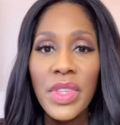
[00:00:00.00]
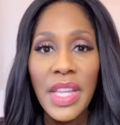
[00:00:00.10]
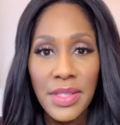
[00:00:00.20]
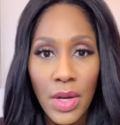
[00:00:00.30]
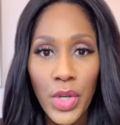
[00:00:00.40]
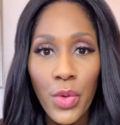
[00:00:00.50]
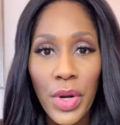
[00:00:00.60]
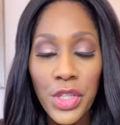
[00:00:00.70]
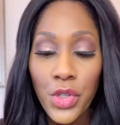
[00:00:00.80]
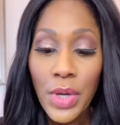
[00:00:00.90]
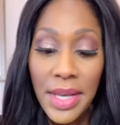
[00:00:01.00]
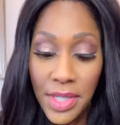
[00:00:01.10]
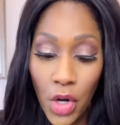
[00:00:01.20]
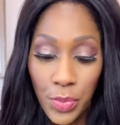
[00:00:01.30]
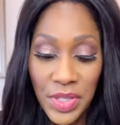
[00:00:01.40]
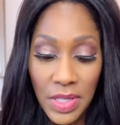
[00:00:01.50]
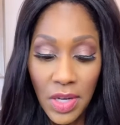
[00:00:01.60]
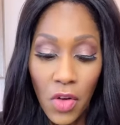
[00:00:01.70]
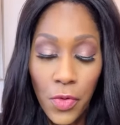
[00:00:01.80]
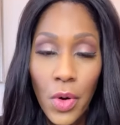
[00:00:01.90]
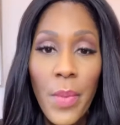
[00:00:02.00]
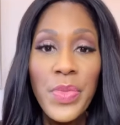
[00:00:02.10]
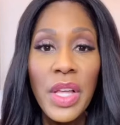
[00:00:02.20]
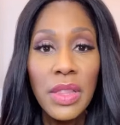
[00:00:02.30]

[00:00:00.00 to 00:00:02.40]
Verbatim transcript: That's not what you want to do. Guys, I hope this is helpful.